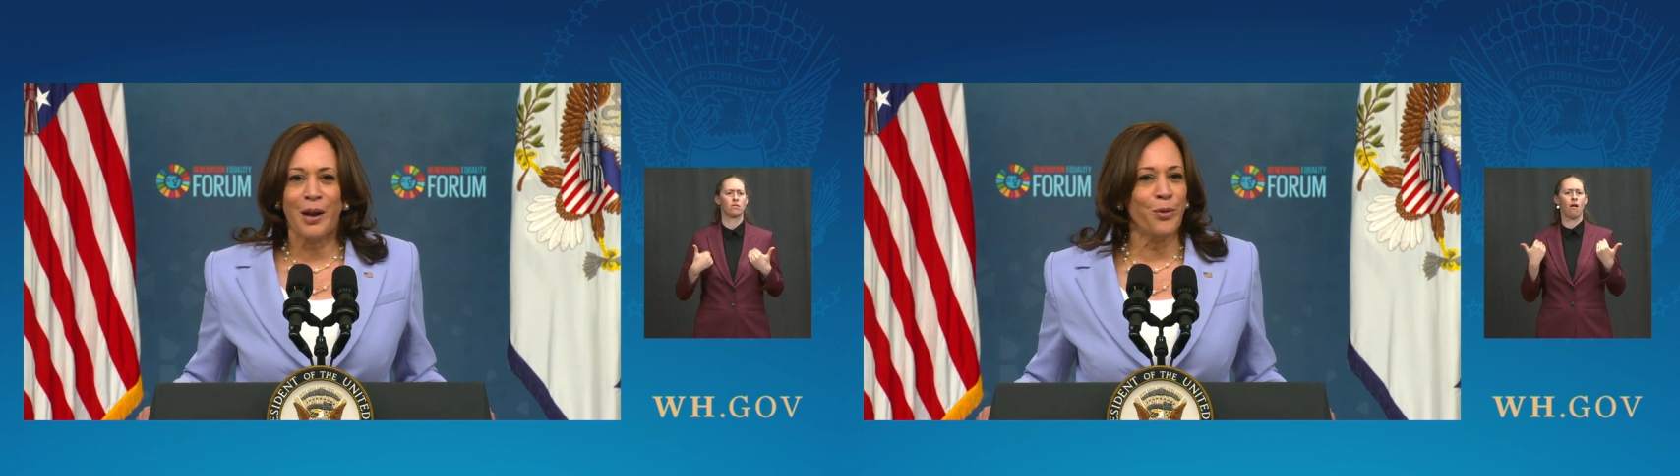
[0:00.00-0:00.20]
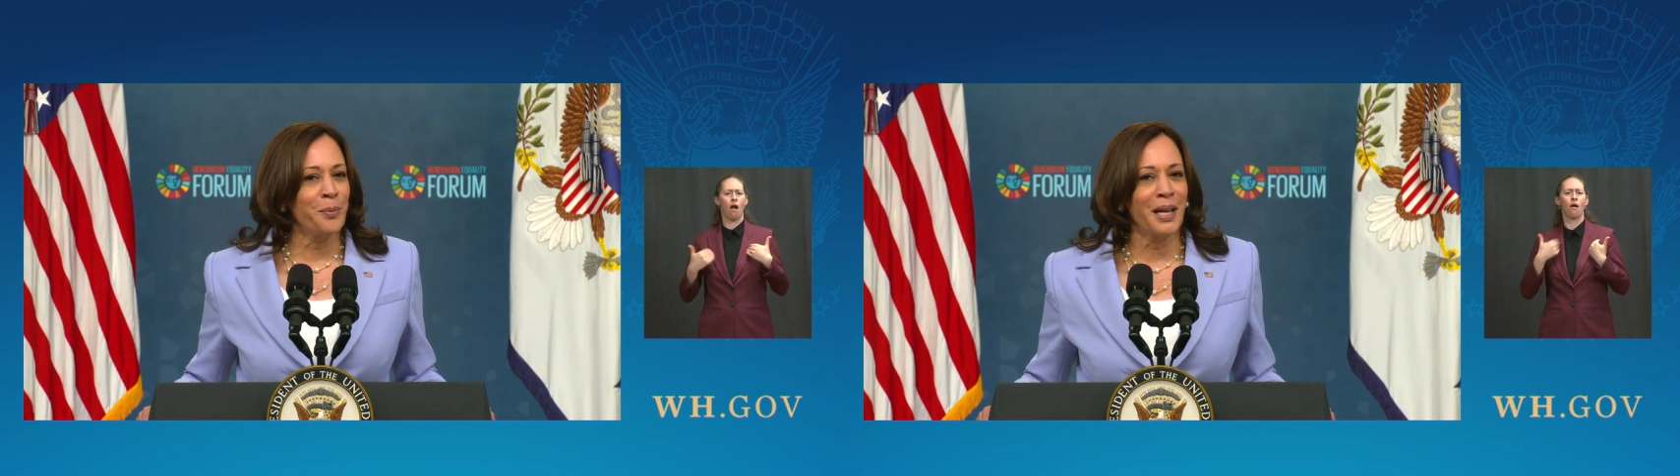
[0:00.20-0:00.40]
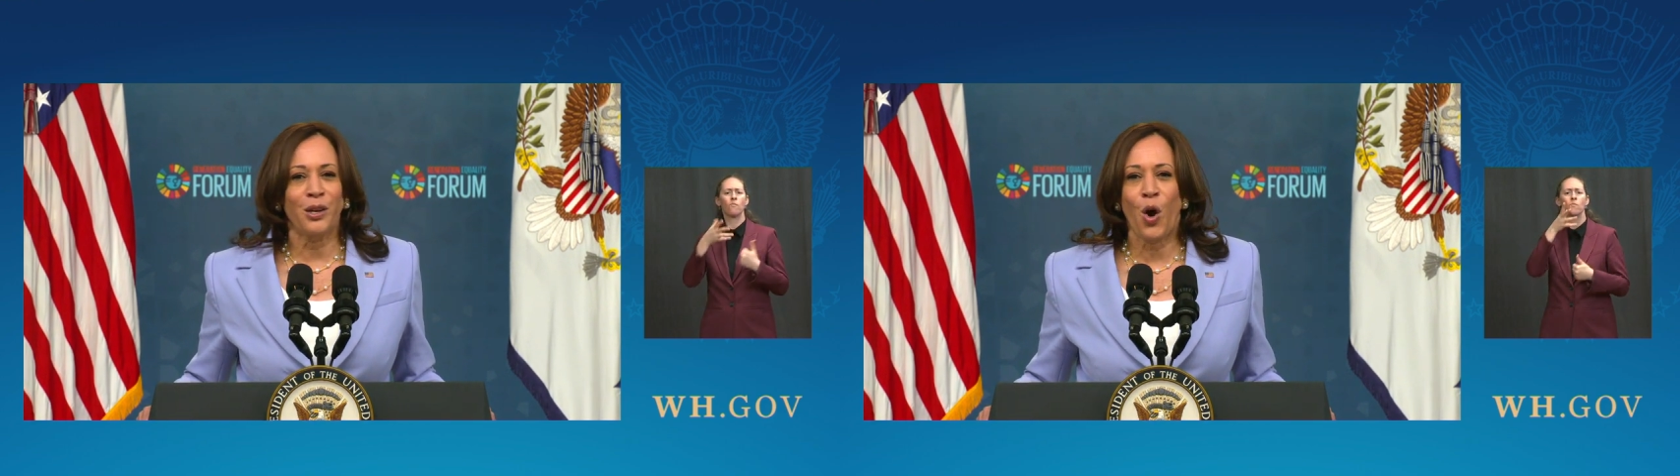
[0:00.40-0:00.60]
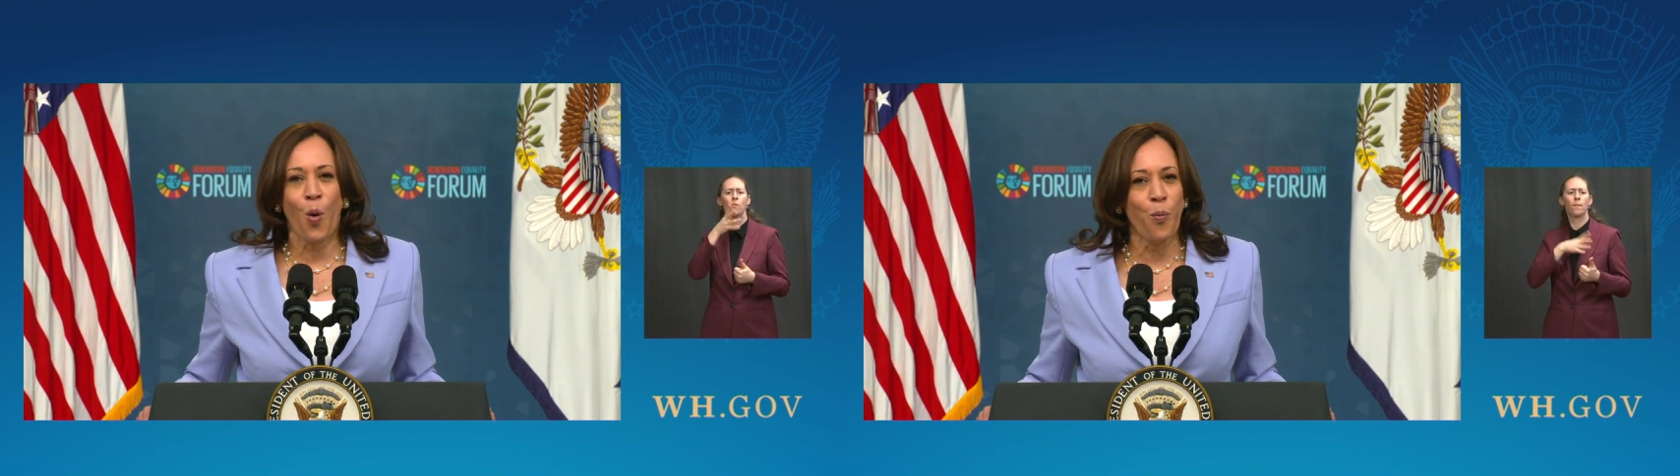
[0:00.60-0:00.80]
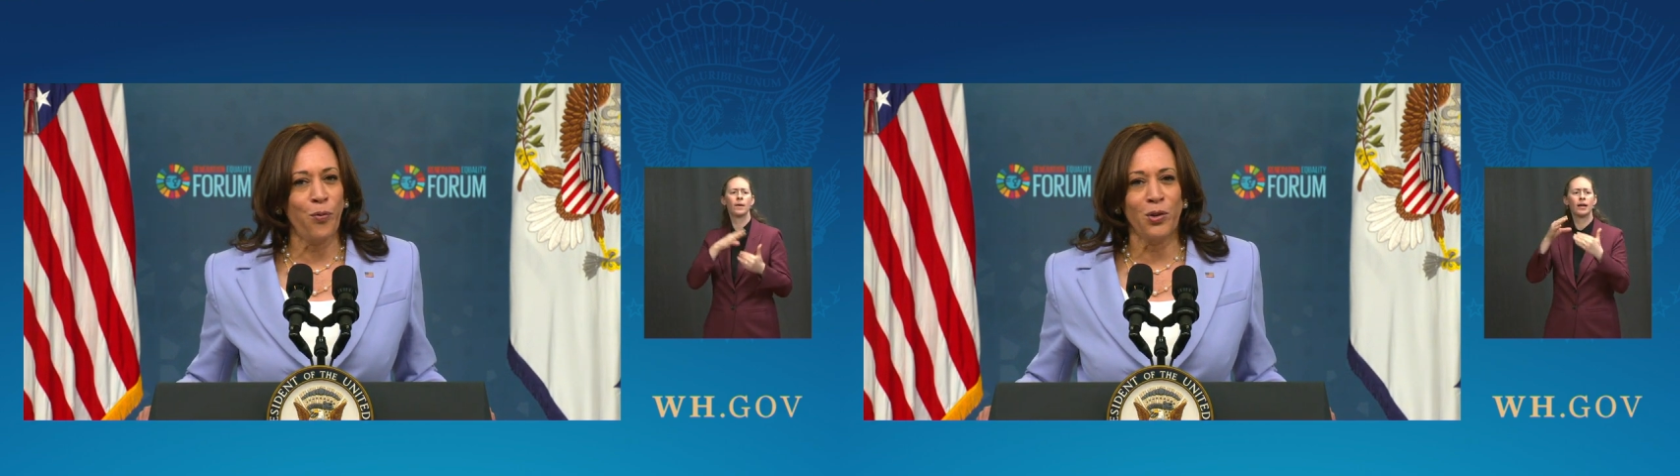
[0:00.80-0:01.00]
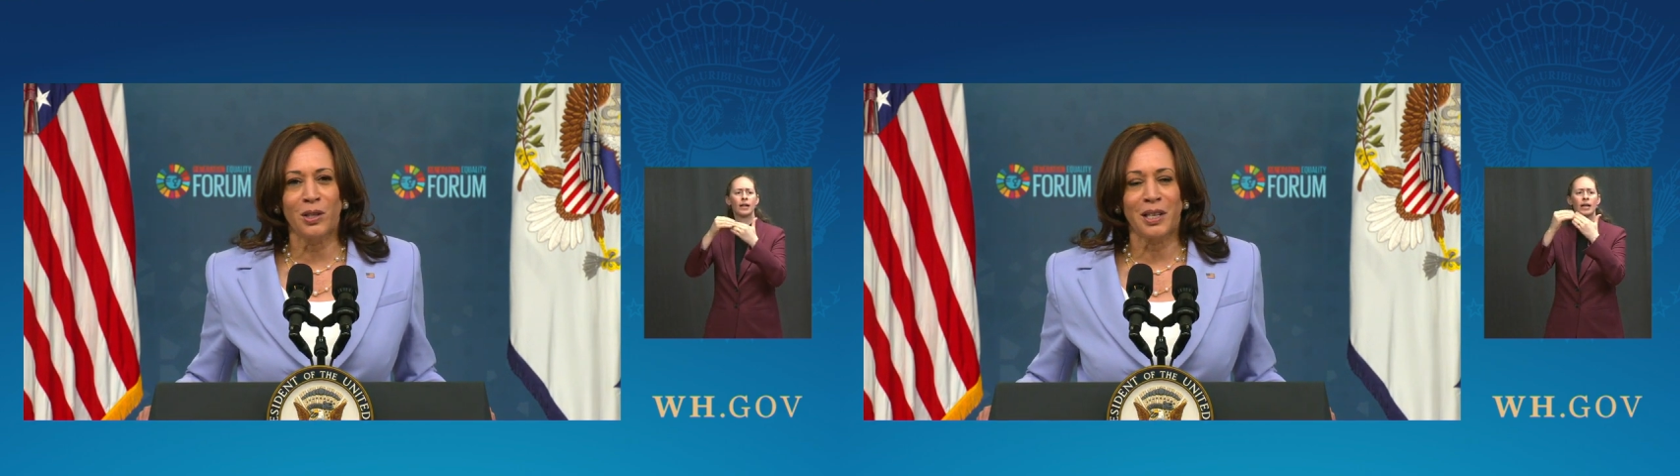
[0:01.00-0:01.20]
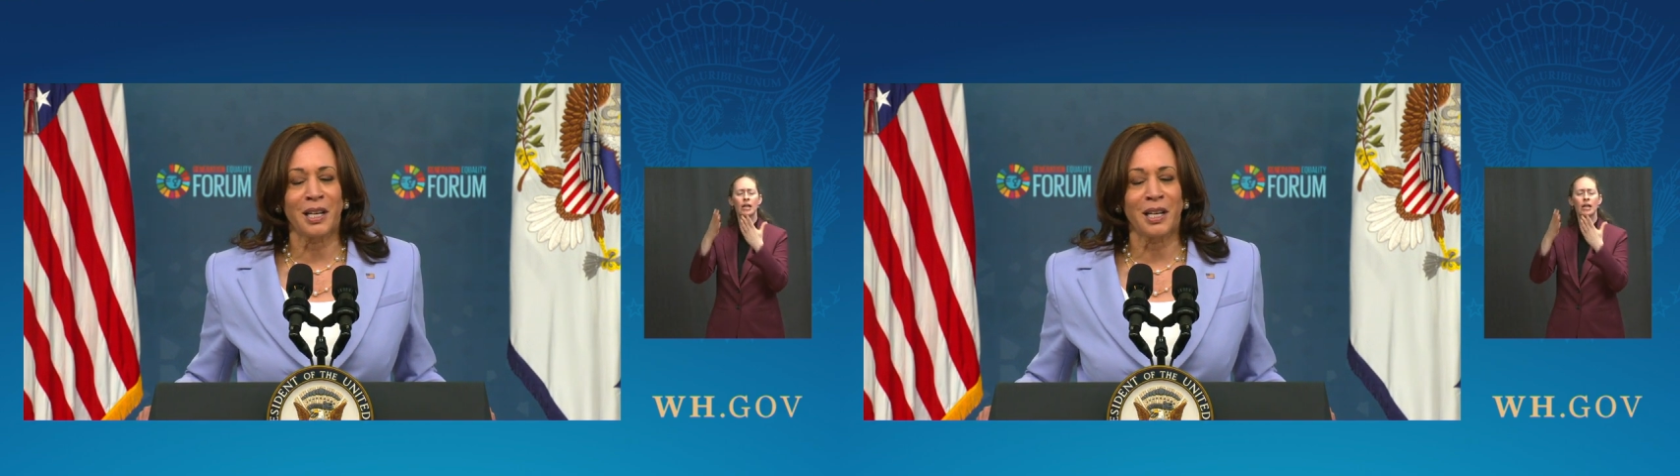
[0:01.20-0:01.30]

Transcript: remain hopeful